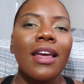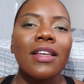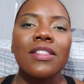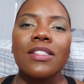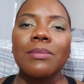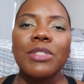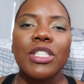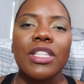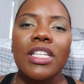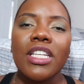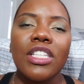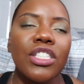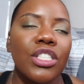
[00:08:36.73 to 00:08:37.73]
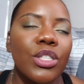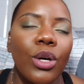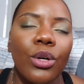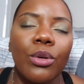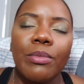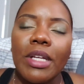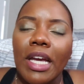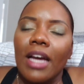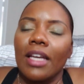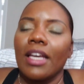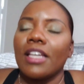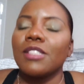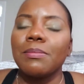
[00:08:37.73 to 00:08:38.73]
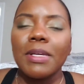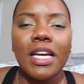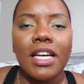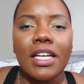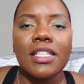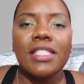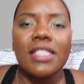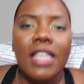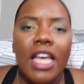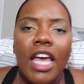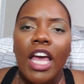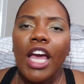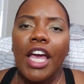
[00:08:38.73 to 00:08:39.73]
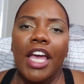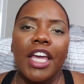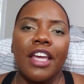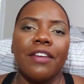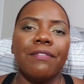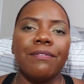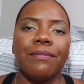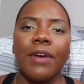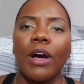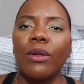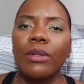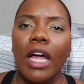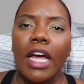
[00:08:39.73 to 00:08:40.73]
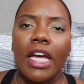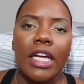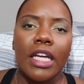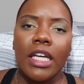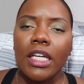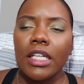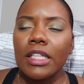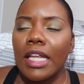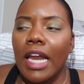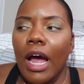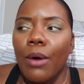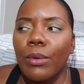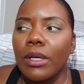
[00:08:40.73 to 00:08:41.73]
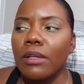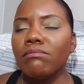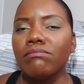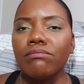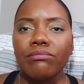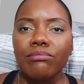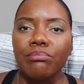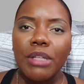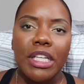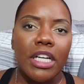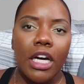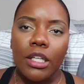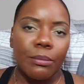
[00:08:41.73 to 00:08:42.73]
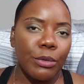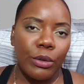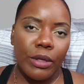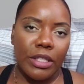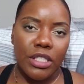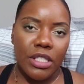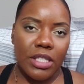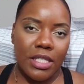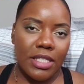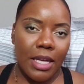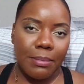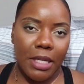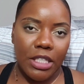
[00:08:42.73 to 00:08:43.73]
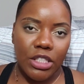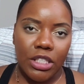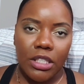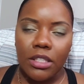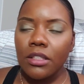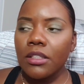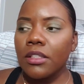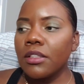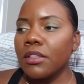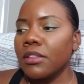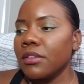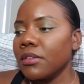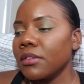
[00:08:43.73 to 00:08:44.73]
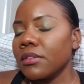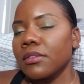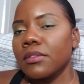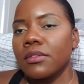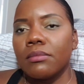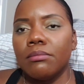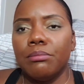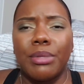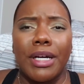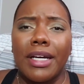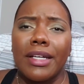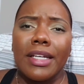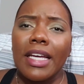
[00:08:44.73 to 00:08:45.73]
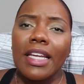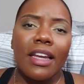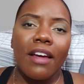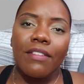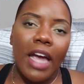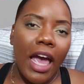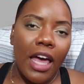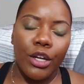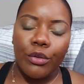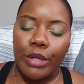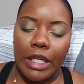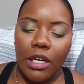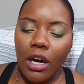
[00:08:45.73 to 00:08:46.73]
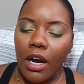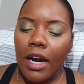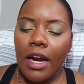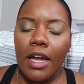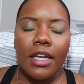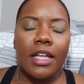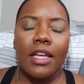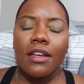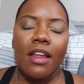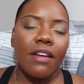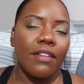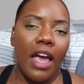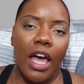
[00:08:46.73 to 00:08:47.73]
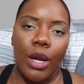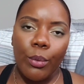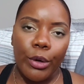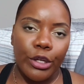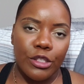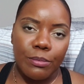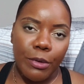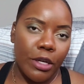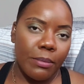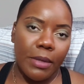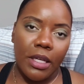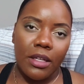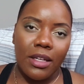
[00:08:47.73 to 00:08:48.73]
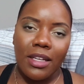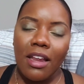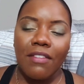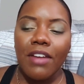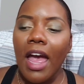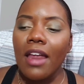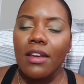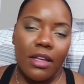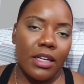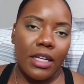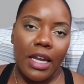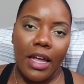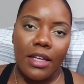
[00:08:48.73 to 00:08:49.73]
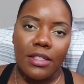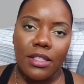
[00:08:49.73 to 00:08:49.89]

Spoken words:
Some shit that he just told me, I guess, because he felt like that I would be gullible and just accept that shit. But he never had a green card, and he never had a worker's permit. He never had none of that.